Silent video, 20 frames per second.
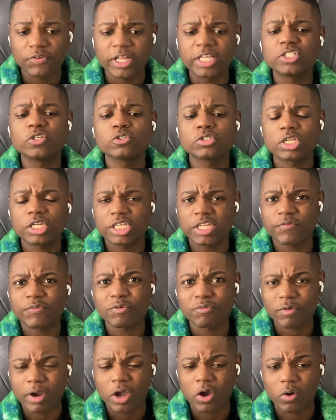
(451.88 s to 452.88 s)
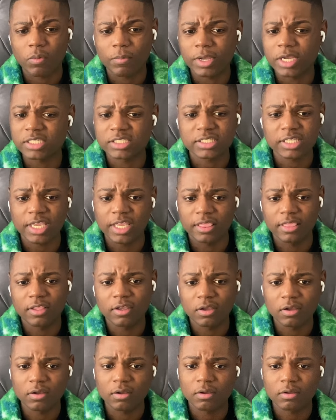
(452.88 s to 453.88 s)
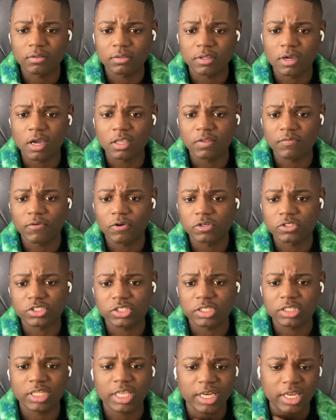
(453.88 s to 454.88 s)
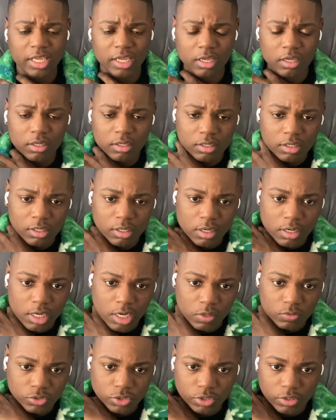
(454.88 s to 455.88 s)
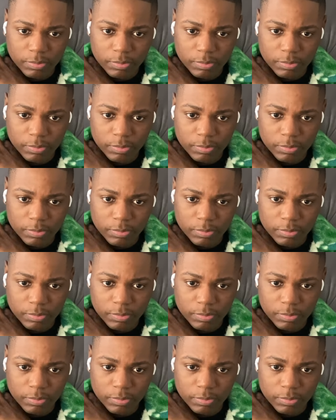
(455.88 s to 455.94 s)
They're choosing a different route because in the other version, they didn't go to the